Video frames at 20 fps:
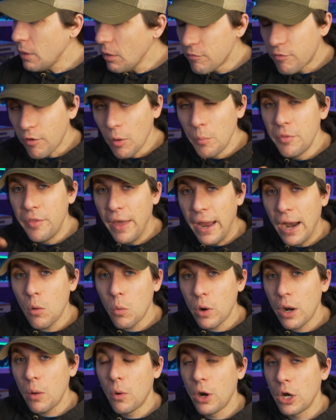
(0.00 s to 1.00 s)
from there,
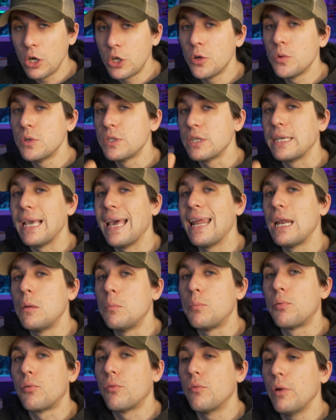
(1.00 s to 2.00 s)
what I want to do is,
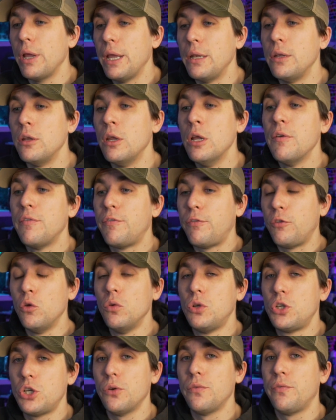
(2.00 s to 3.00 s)
again, in
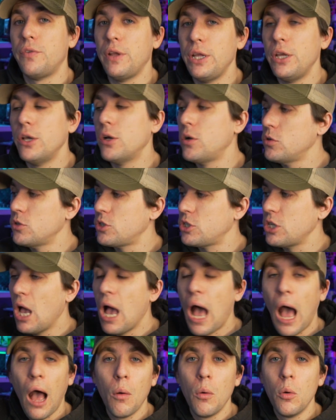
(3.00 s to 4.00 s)
future videos,
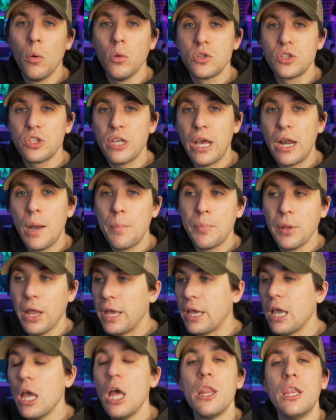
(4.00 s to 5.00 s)
I will set up
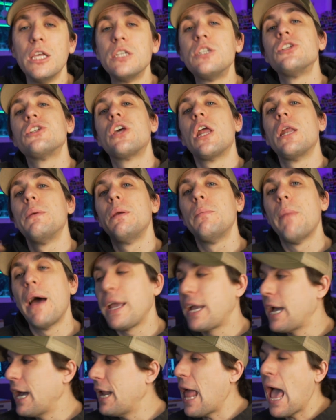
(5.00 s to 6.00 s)
like, this is going to be my
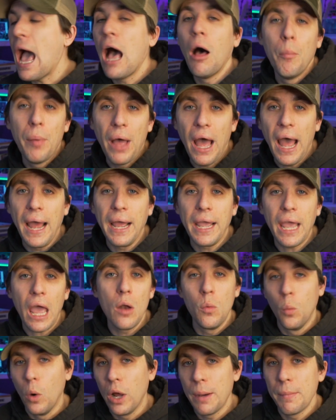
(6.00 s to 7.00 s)
canal bag,
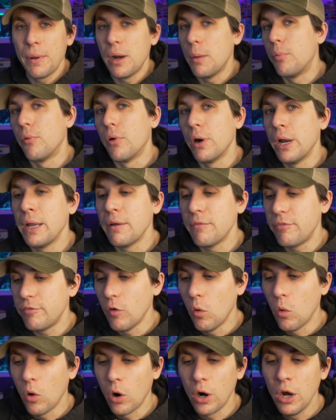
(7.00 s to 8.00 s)
and what I'm going to bring
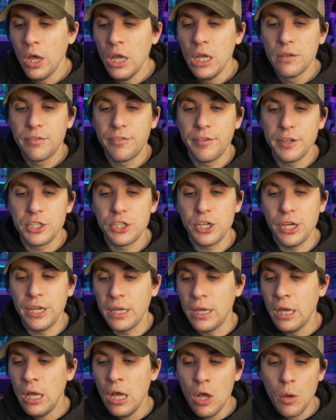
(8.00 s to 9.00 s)
for
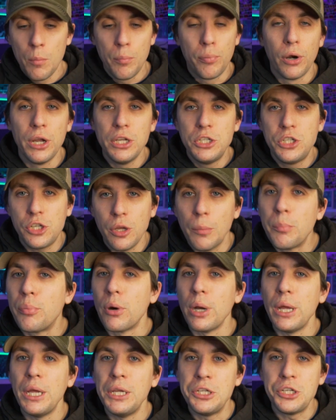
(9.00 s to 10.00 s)
fishing bridge to
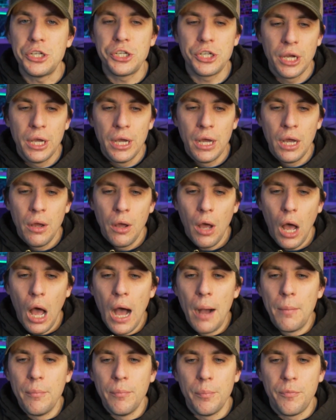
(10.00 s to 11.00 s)
bridge.
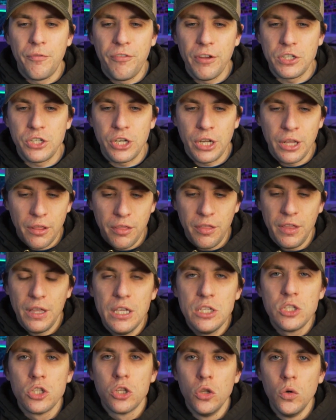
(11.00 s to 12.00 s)
I'm fishing
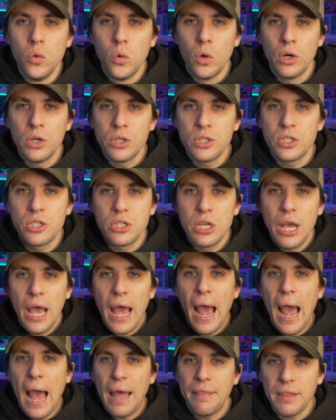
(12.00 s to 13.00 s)
these lures
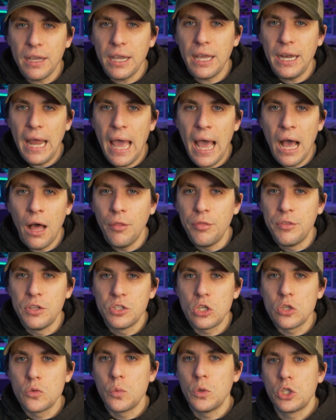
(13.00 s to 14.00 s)
at the canal.
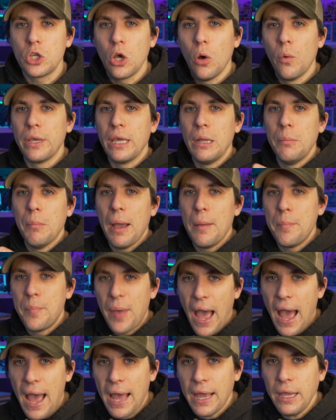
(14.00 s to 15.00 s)
This is what's going in my
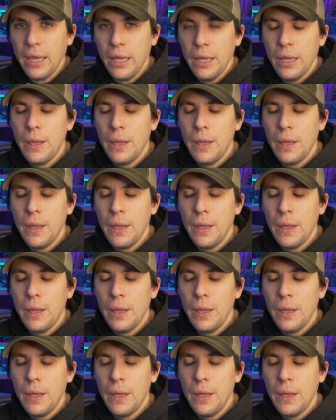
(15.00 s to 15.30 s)
bag.